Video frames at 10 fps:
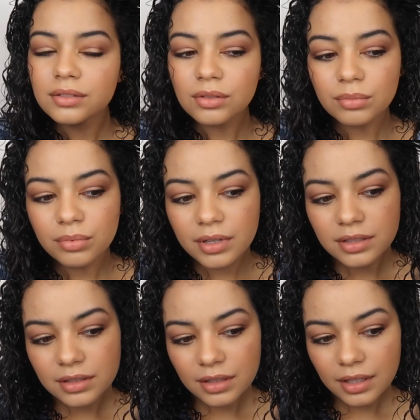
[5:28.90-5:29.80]
So
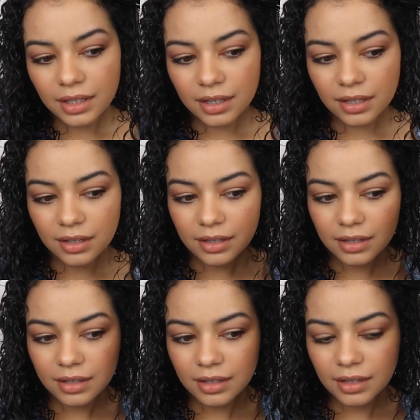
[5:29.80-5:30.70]
brush the hair
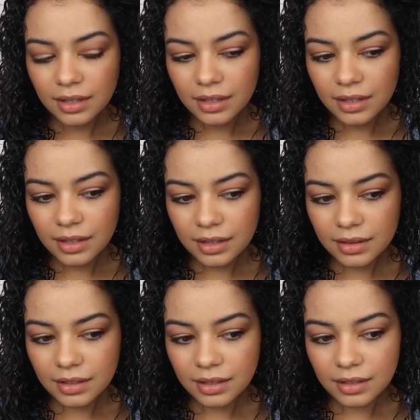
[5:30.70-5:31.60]

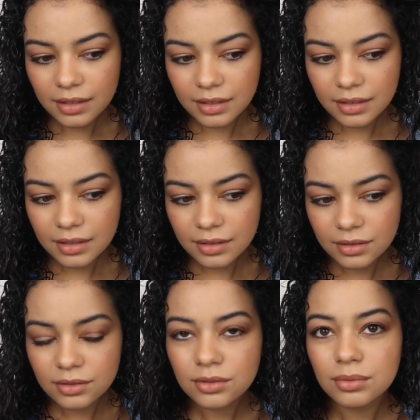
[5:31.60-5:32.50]
and then
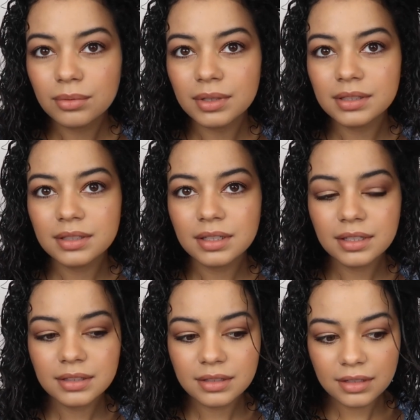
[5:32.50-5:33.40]
twist
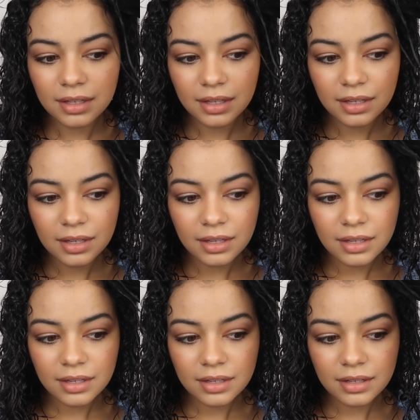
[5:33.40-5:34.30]
it
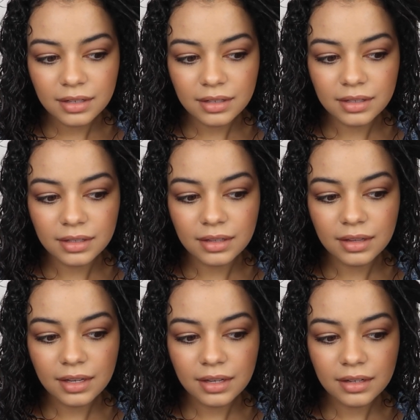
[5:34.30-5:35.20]

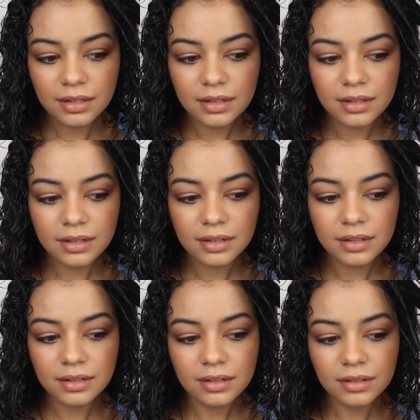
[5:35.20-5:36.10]
like
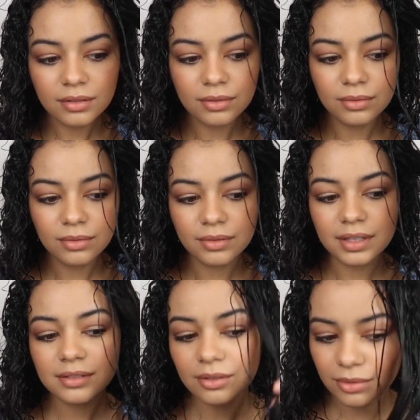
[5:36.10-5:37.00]
that. Ooh,
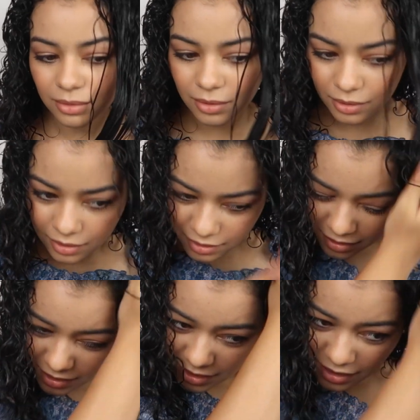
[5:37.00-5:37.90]
that's cool.
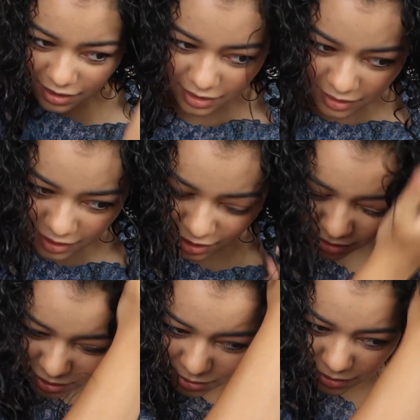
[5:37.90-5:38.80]
Then I
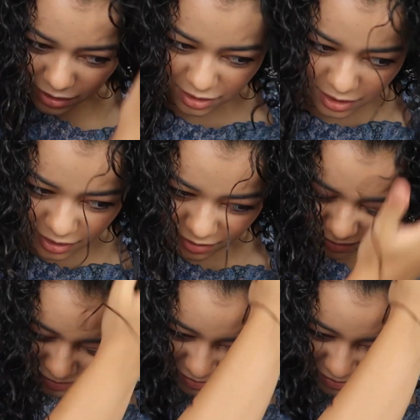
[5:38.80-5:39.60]
scrunch it.